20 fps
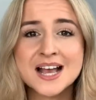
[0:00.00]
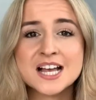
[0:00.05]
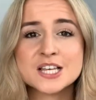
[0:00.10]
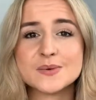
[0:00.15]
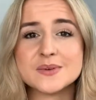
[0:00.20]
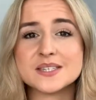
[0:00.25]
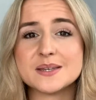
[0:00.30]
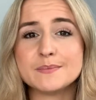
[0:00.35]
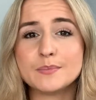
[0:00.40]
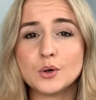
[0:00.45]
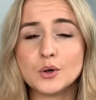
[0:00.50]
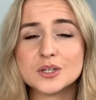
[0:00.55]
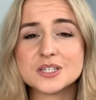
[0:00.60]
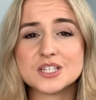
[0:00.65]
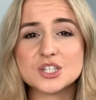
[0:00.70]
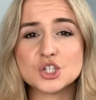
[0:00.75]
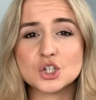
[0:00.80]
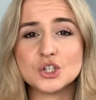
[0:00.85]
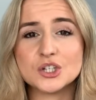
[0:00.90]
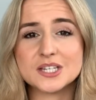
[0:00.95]
So it's
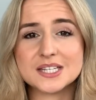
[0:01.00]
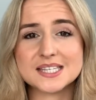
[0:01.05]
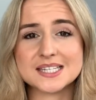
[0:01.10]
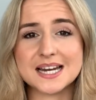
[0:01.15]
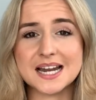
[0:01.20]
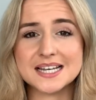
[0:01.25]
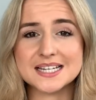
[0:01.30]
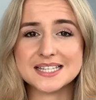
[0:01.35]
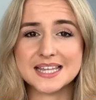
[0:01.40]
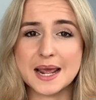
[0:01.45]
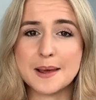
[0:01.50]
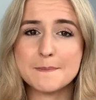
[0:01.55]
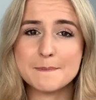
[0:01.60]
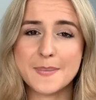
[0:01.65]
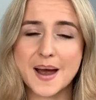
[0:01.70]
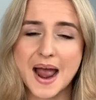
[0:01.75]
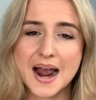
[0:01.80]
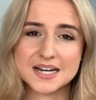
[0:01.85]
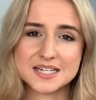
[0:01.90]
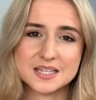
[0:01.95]
important to understand the
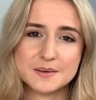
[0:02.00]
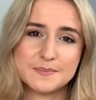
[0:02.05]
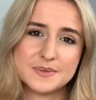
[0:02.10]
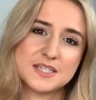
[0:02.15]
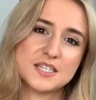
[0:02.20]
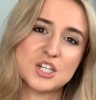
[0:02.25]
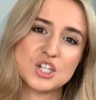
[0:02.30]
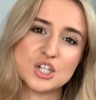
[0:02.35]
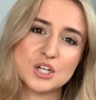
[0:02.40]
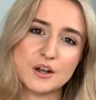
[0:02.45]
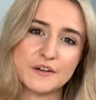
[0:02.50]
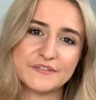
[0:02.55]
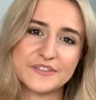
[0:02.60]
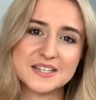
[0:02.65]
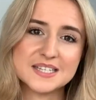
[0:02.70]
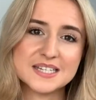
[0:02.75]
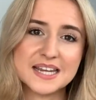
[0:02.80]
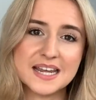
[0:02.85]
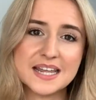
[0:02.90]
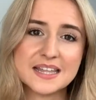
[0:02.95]
impact the position of the
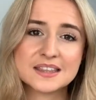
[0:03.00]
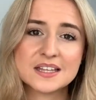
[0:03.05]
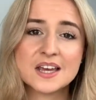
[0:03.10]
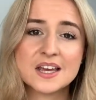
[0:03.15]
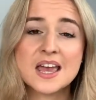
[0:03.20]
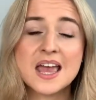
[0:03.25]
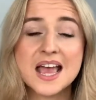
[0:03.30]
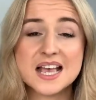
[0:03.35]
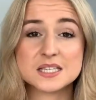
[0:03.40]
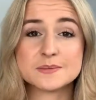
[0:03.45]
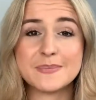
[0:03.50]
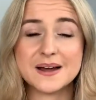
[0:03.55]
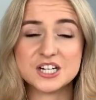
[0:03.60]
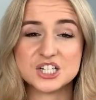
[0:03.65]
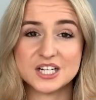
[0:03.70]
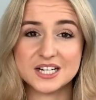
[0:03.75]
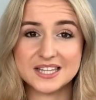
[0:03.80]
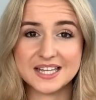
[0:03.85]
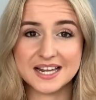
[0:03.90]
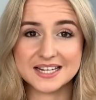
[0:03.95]
teeth,
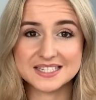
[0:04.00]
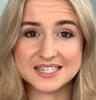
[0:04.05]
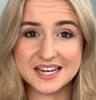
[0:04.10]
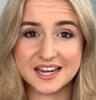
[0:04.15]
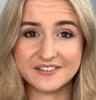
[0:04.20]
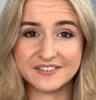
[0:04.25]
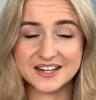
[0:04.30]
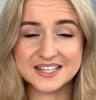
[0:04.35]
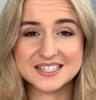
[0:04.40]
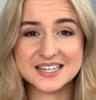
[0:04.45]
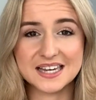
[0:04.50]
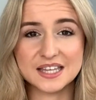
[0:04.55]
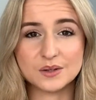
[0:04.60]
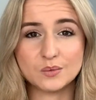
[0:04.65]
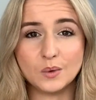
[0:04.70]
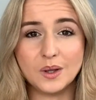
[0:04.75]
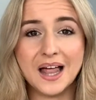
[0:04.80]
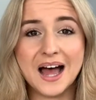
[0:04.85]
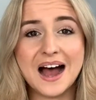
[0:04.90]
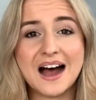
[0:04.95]
especially the anterior teeth,
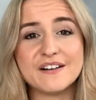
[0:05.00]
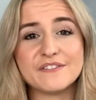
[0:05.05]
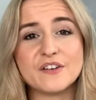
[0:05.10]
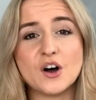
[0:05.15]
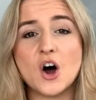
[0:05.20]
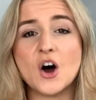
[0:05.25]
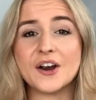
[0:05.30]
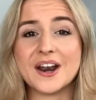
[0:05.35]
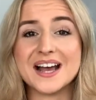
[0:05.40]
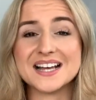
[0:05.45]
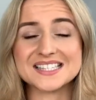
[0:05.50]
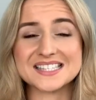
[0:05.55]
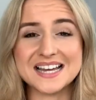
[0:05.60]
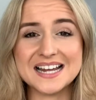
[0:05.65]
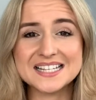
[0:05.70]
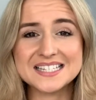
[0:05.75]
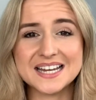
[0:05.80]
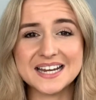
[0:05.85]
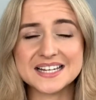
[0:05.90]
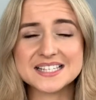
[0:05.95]
will have on
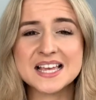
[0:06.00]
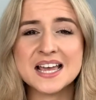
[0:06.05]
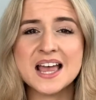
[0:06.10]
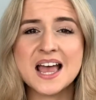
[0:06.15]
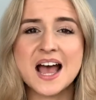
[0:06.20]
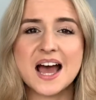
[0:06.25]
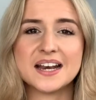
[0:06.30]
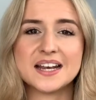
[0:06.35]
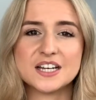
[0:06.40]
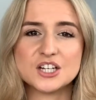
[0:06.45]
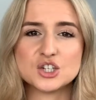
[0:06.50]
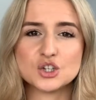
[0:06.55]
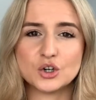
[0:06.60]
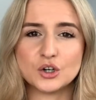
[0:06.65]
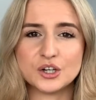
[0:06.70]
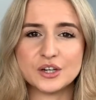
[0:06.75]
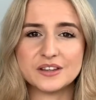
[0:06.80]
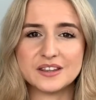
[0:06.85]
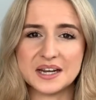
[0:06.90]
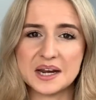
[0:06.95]
aesthetics, and ensure
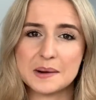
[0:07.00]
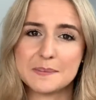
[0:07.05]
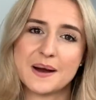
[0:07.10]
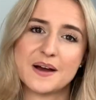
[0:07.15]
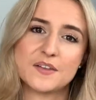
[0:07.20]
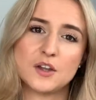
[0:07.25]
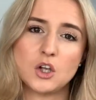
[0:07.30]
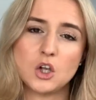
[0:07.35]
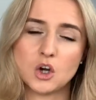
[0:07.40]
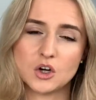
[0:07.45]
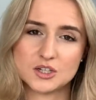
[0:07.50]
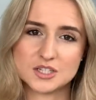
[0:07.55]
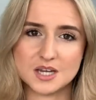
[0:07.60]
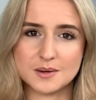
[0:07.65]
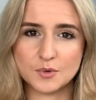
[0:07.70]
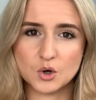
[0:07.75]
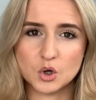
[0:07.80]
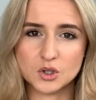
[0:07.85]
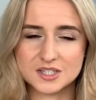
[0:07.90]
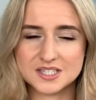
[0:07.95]
you think about the
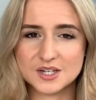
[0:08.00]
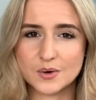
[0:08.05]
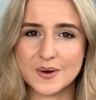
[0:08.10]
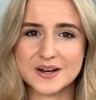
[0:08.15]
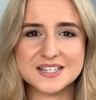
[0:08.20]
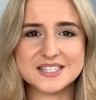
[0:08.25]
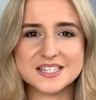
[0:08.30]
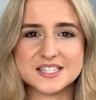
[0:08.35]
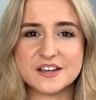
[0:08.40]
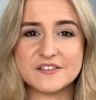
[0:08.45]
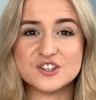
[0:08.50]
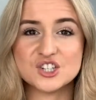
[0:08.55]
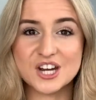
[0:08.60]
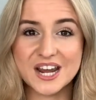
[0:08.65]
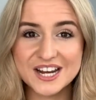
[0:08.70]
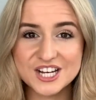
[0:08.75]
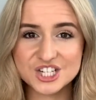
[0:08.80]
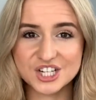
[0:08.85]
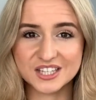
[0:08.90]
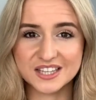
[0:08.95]
long-term consequences of
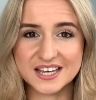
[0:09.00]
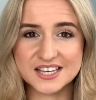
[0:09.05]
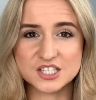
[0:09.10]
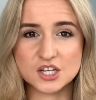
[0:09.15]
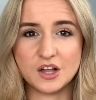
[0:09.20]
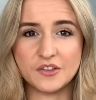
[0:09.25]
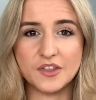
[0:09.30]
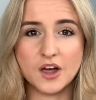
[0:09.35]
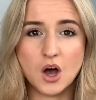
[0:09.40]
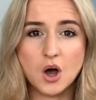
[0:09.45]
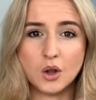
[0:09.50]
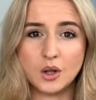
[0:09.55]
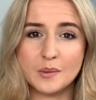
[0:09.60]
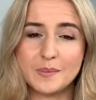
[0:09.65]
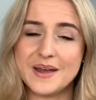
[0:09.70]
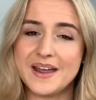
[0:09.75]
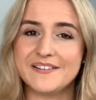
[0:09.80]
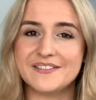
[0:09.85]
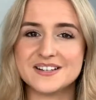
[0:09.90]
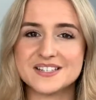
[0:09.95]
changing this on the whole
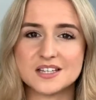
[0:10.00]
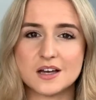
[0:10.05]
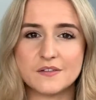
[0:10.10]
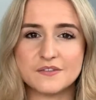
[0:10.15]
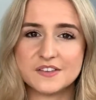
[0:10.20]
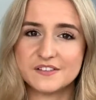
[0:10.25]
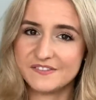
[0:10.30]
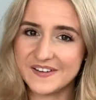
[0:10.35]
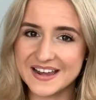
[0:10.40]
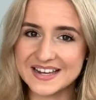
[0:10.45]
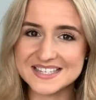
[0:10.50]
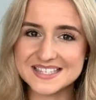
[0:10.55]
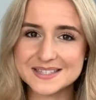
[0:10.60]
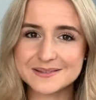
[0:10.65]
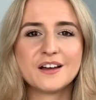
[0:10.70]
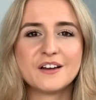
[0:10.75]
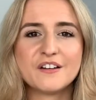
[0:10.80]
appearance of the face.